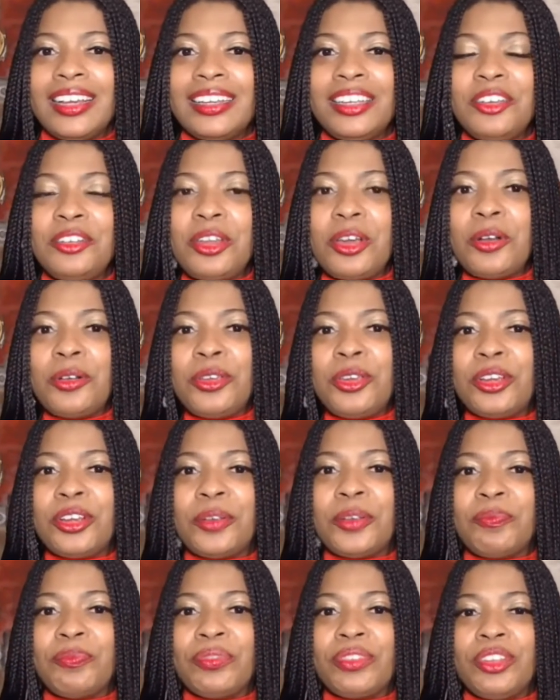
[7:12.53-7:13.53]
you know,
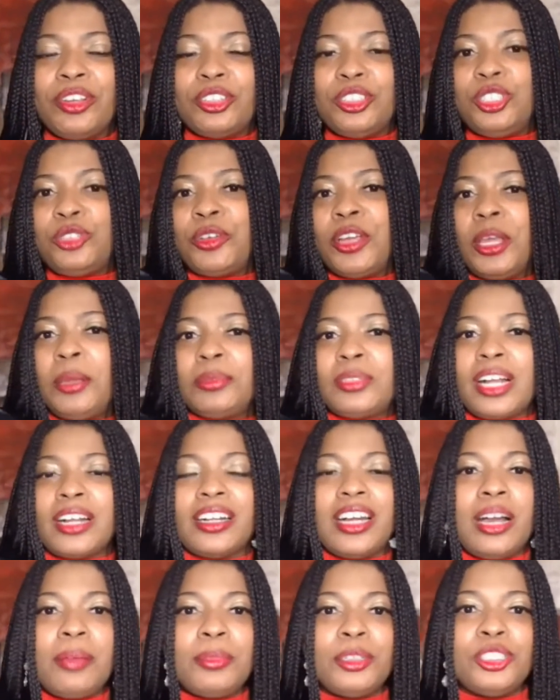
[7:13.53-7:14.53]
your your dreams are
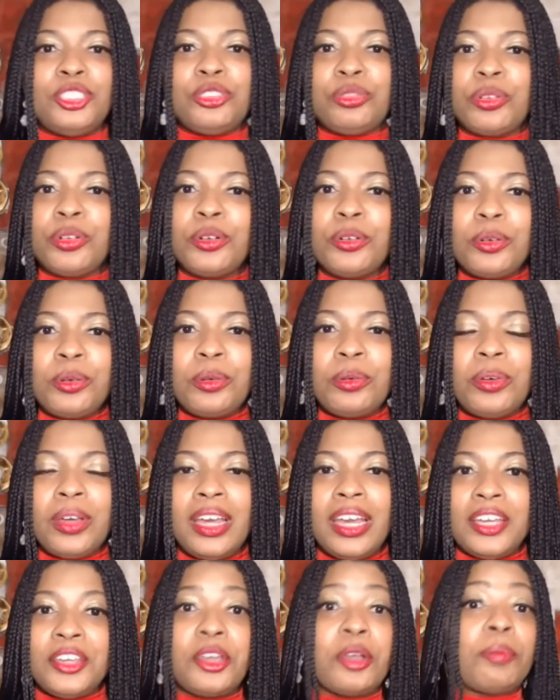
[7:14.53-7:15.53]
coming true,
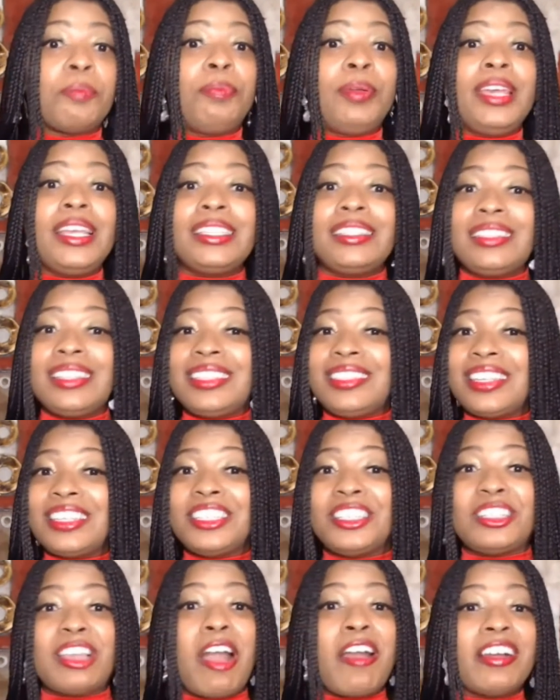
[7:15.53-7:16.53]
your business is
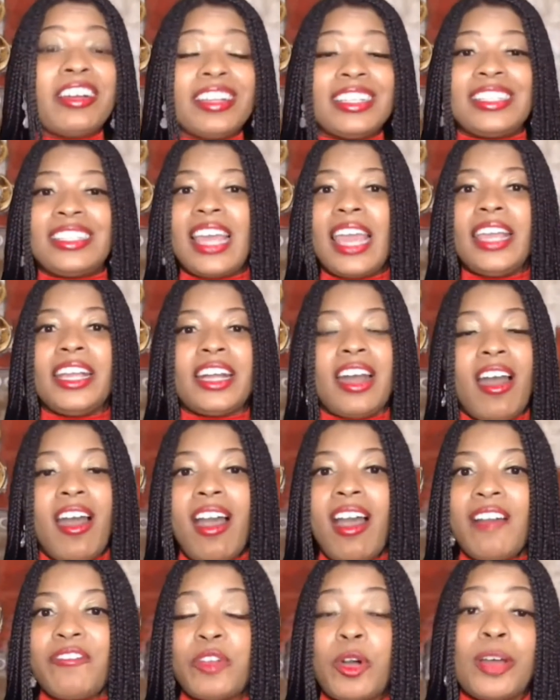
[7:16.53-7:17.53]
starting to take
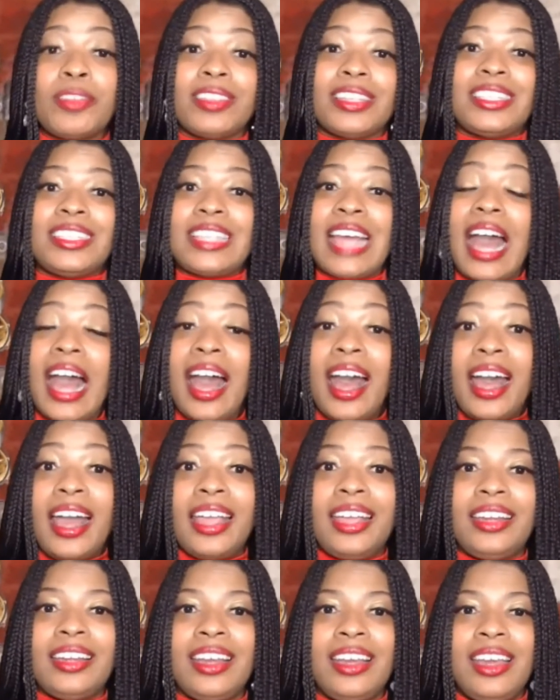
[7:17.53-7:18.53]
off on the
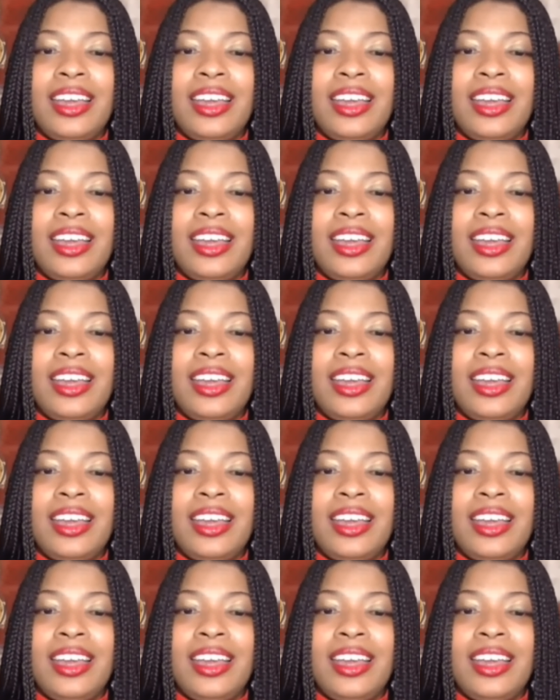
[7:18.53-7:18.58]
side,